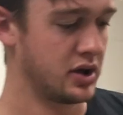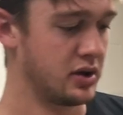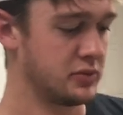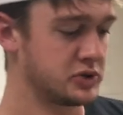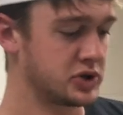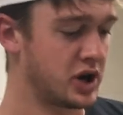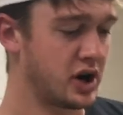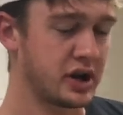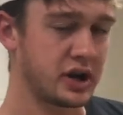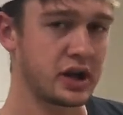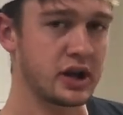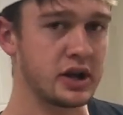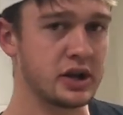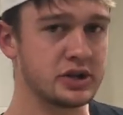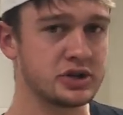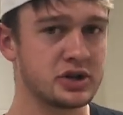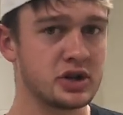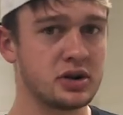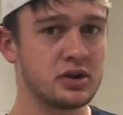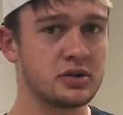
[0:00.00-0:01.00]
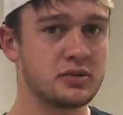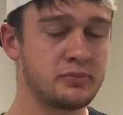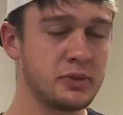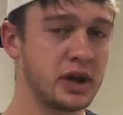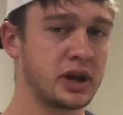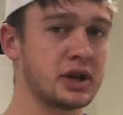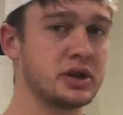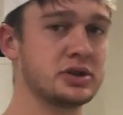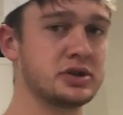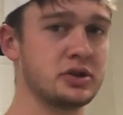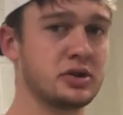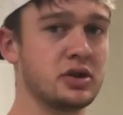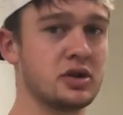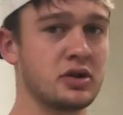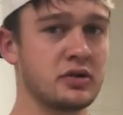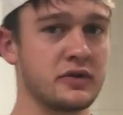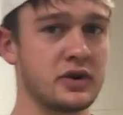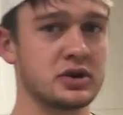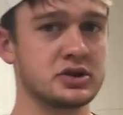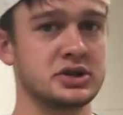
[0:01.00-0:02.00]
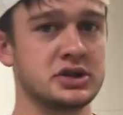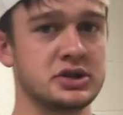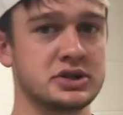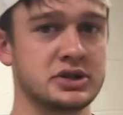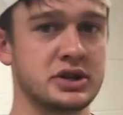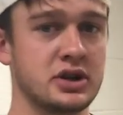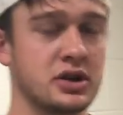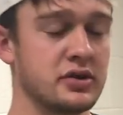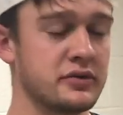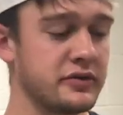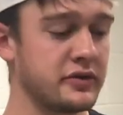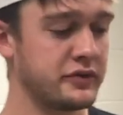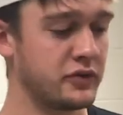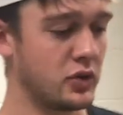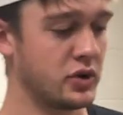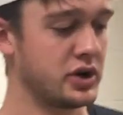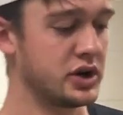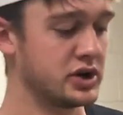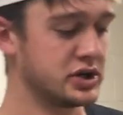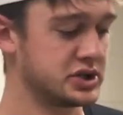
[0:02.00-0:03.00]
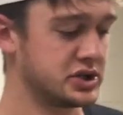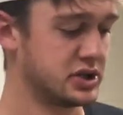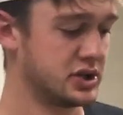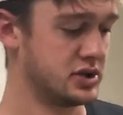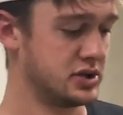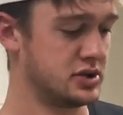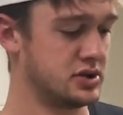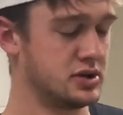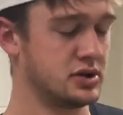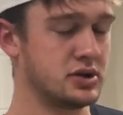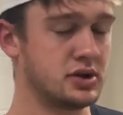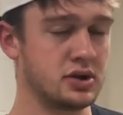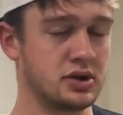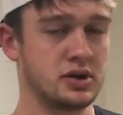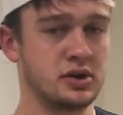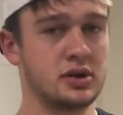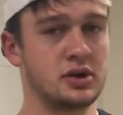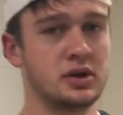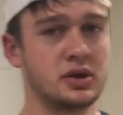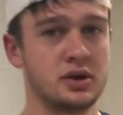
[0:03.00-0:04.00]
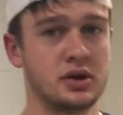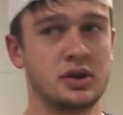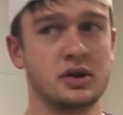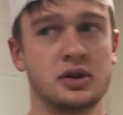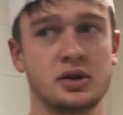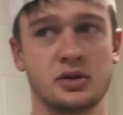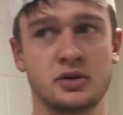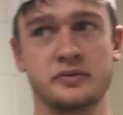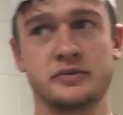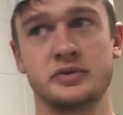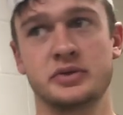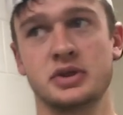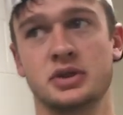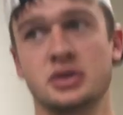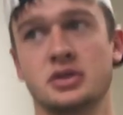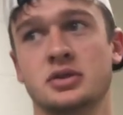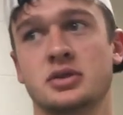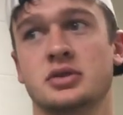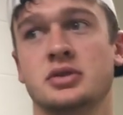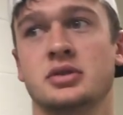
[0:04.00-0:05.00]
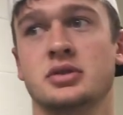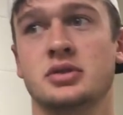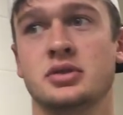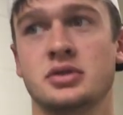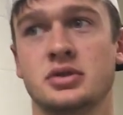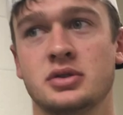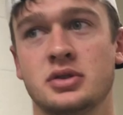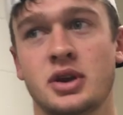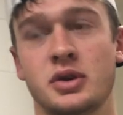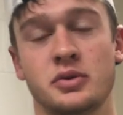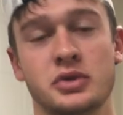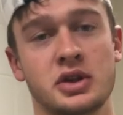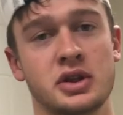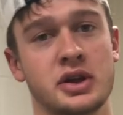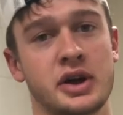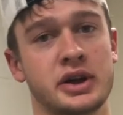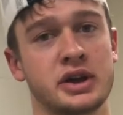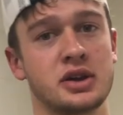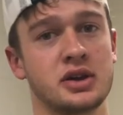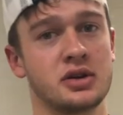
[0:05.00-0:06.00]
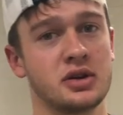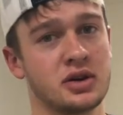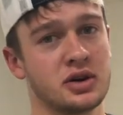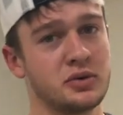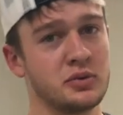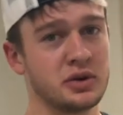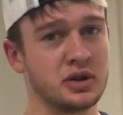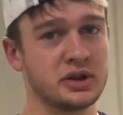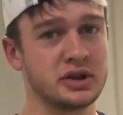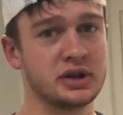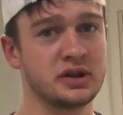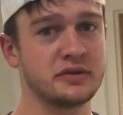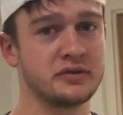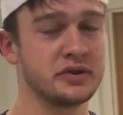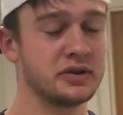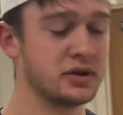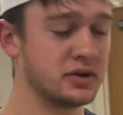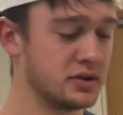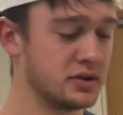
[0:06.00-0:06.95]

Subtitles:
Yeah, I'm trying to get injured, make it to a university, so you're hopefully. I really like it here, I don't want to leave.